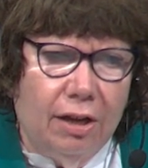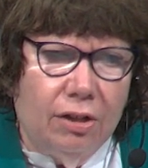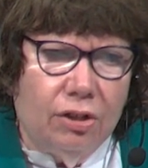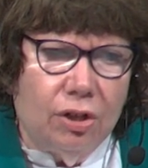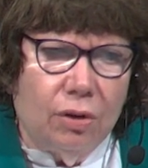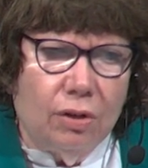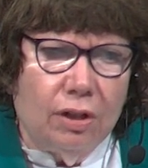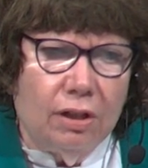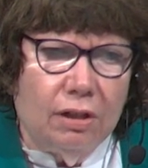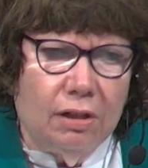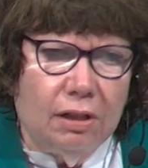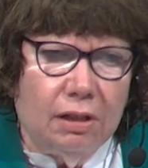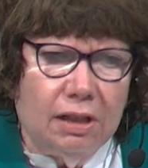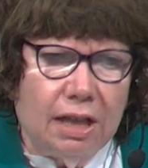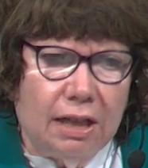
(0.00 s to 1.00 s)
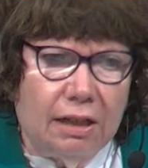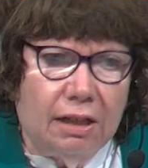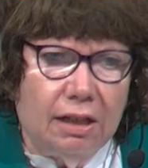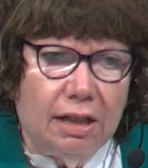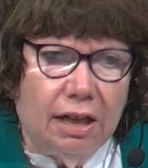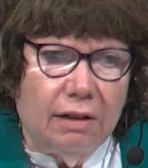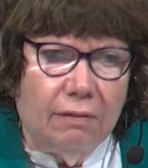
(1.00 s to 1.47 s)
Jonah is sent
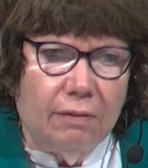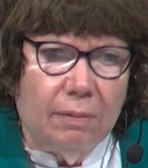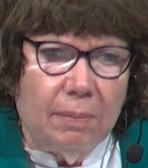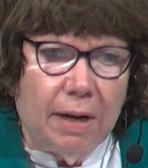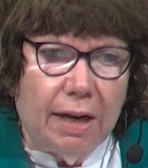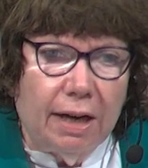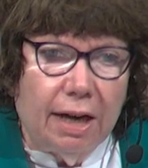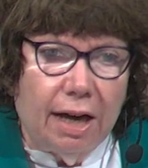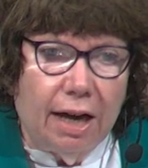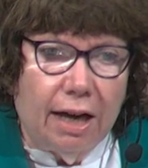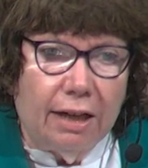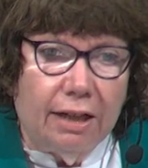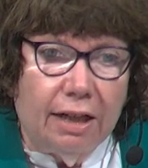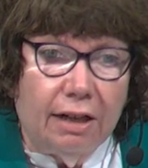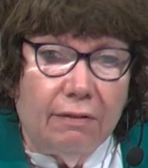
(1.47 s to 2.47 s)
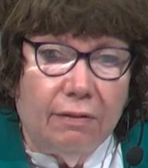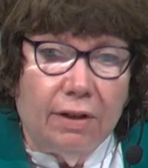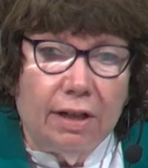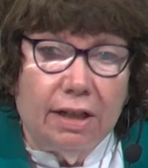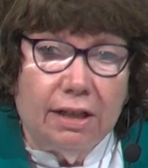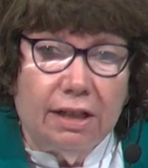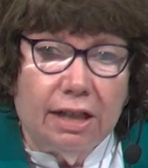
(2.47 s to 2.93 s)
to Nineveh by God.
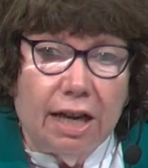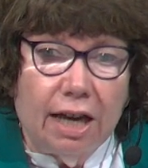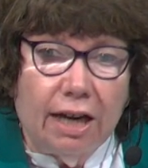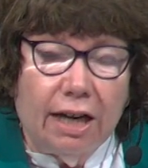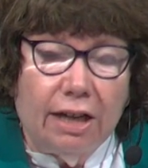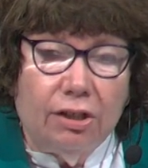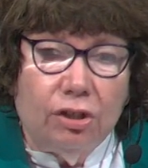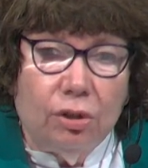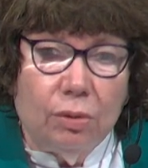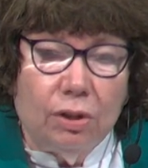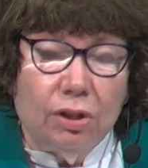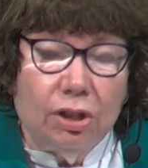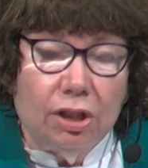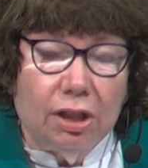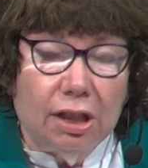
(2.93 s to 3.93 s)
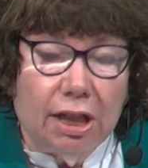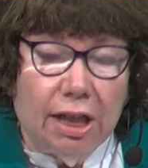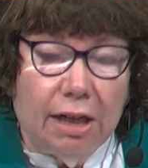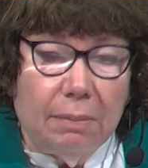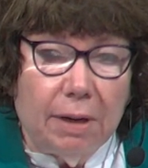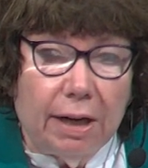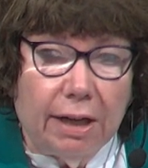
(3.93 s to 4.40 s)
Nineveh is not a Jewish
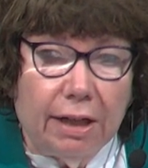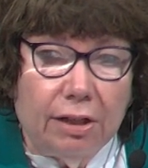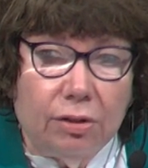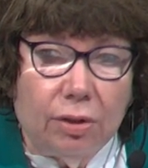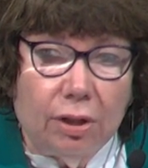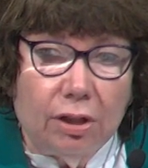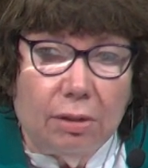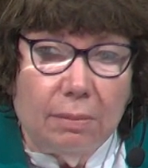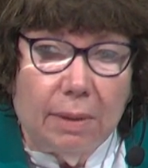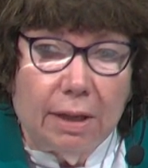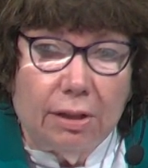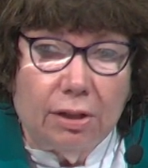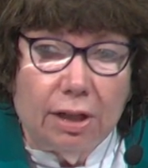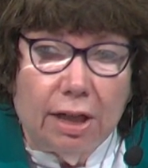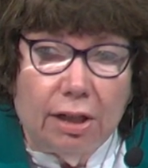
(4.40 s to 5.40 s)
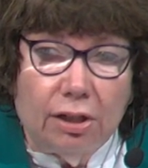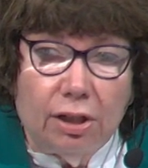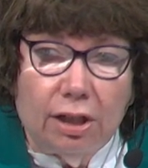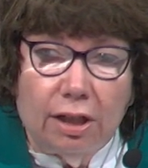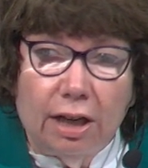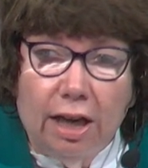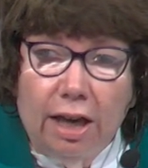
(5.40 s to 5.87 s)
city by any stretch of the
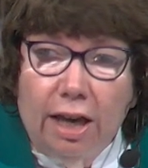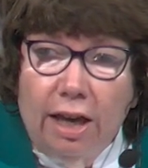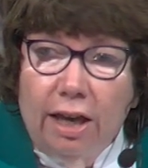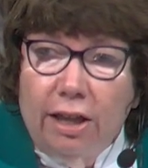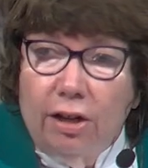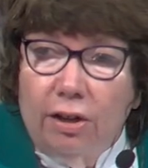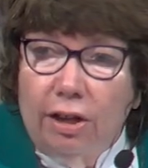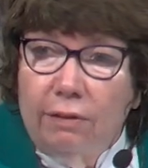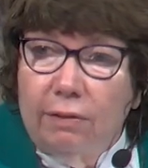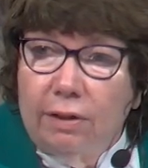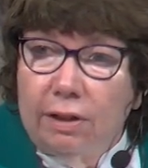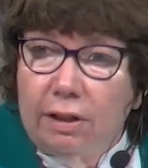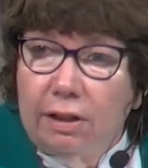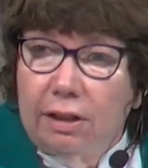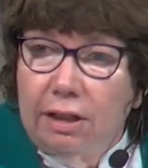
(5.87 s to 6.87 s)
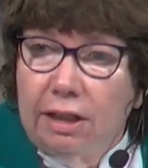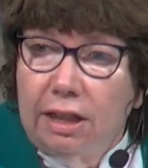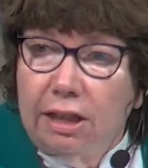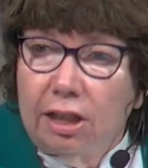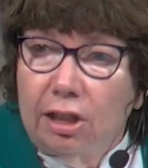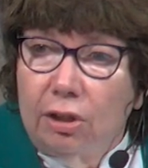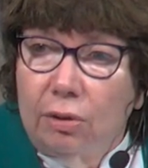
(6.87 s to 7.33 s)
imagination. They're living
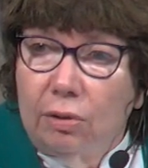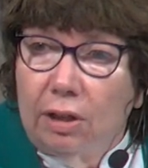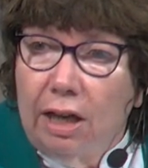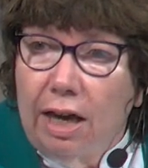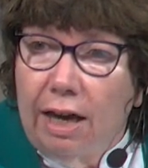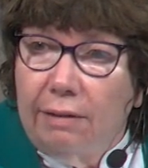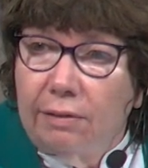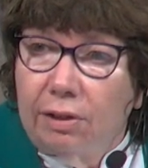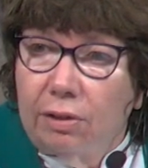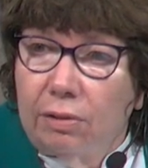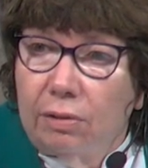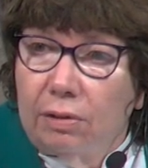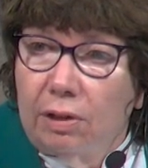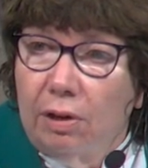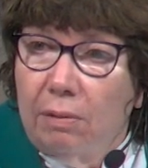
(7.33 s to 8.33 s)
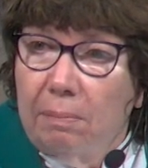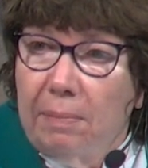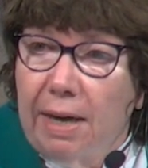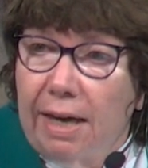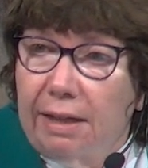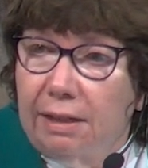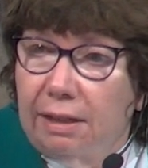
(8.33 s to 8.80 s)
dissolute lives. They're, they're a
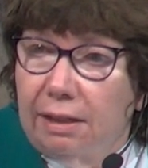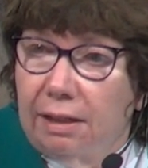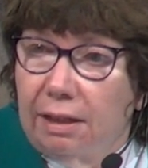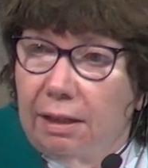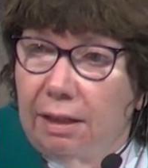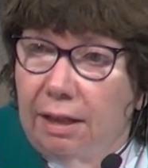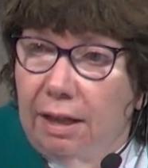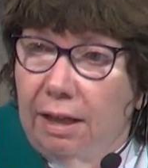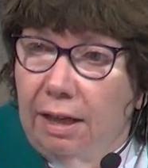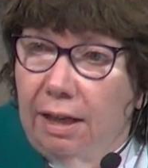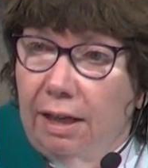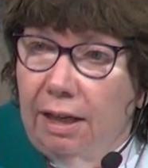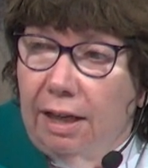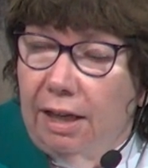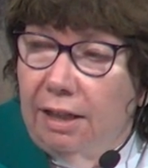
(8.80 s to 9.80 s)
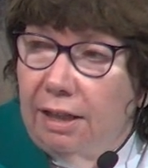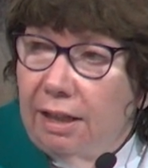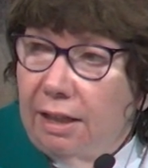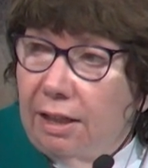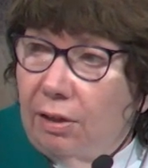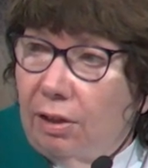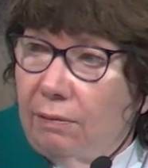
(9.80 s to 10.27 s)
mess. He says
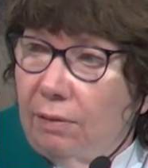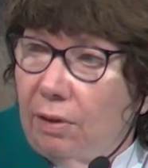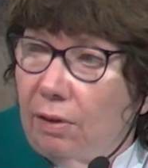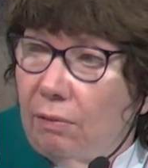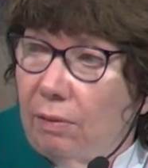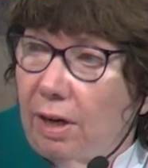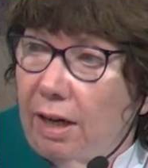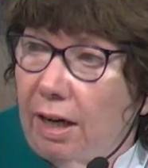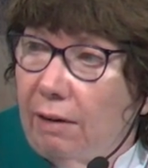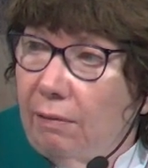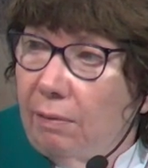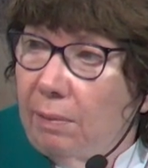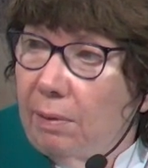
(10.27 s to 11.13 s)
they don't even know their right hand from their